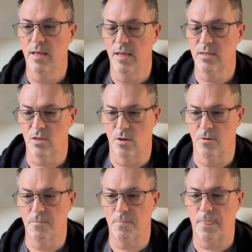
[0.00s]

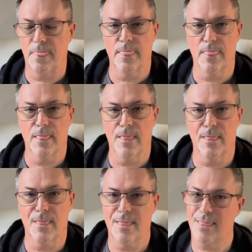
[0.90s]
So
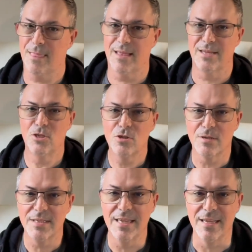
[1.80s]
Chu
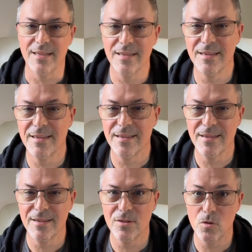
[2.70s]
Shong Tin
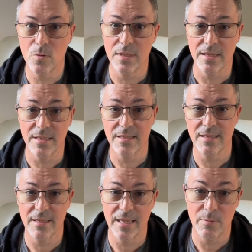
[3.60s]
took this,
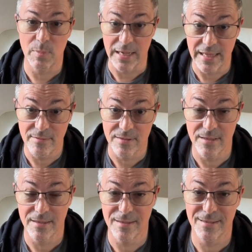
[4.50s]
he believed
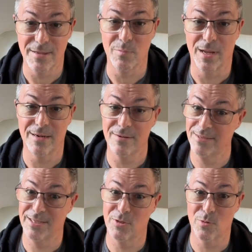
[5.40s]
Ip Man because
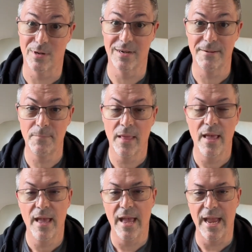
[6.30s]
he saw it,
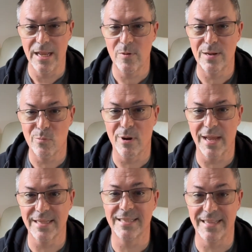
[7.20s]
and he went and
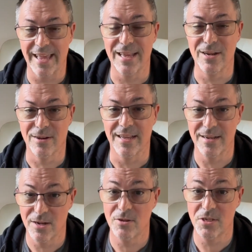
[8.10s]
practiced day and night,
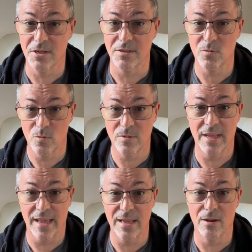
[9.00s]
no jokes,
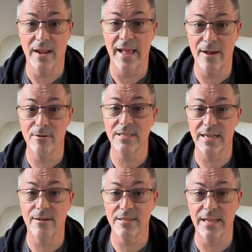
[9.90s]
day and night, hours and
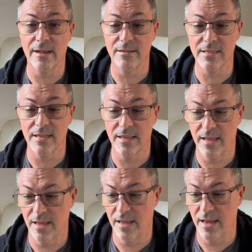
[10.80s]
hours and hours
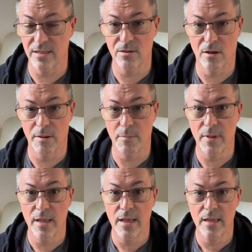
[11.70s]
at a time,
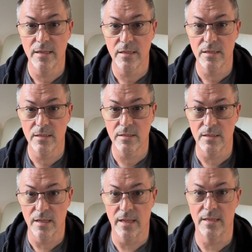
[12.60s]

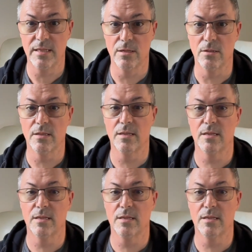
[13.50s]
until